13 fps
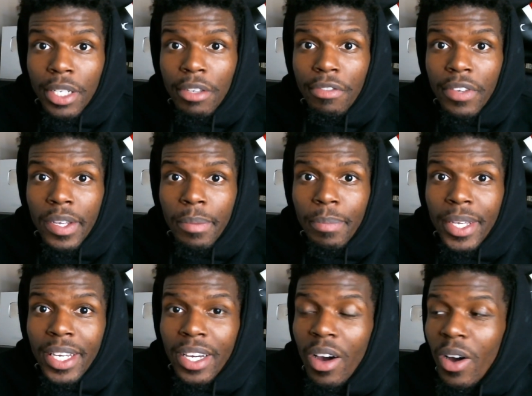You feel
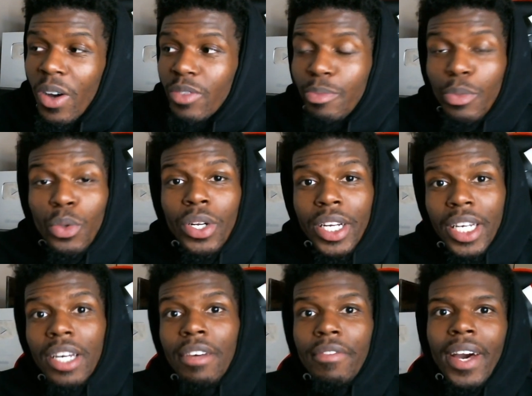me? And cause more
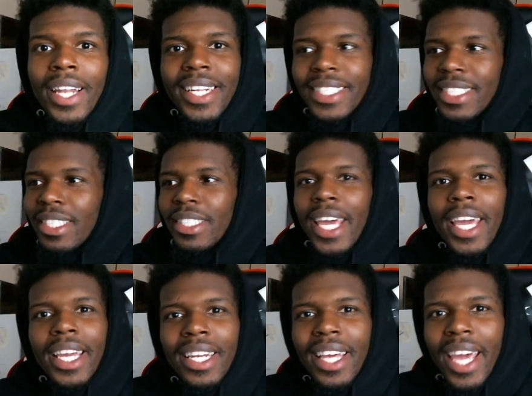gun violence than
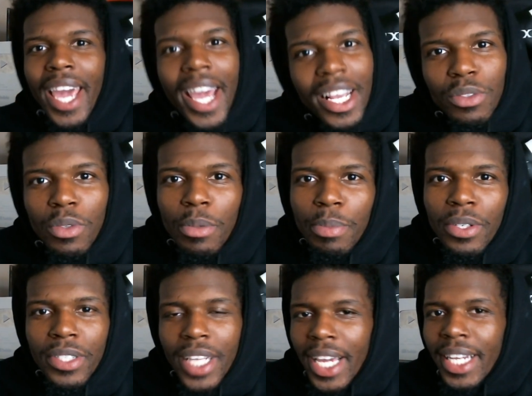taking an ass whooping
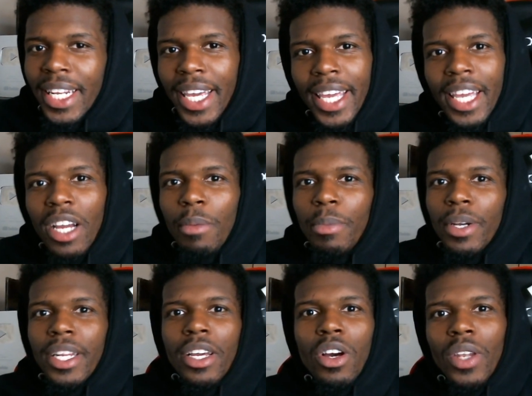or taking an L,
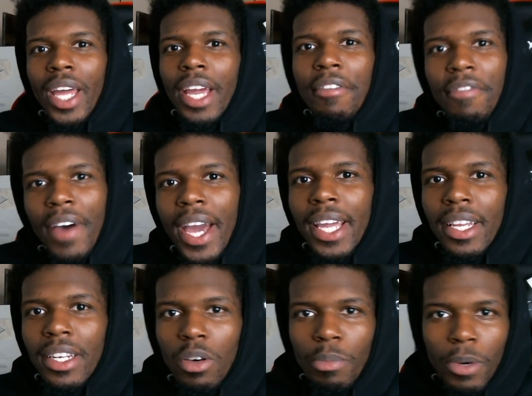bro. They don't like
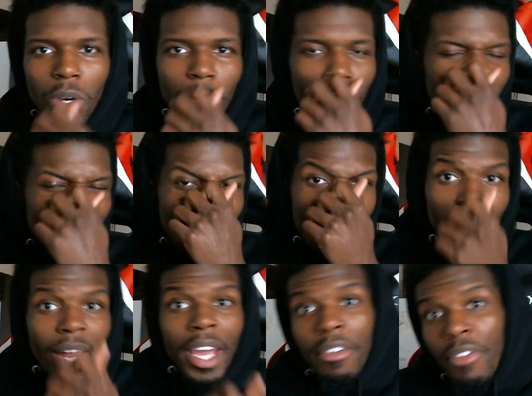fighting no more, bro. Y'all
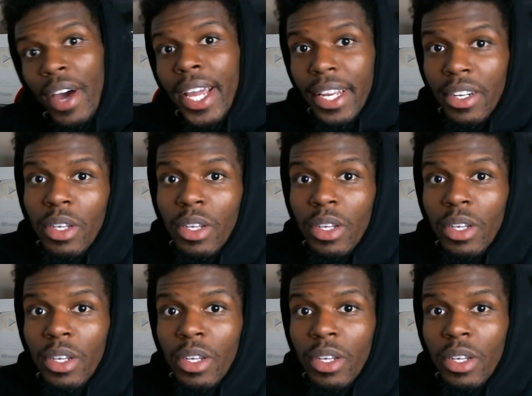don't like fighting no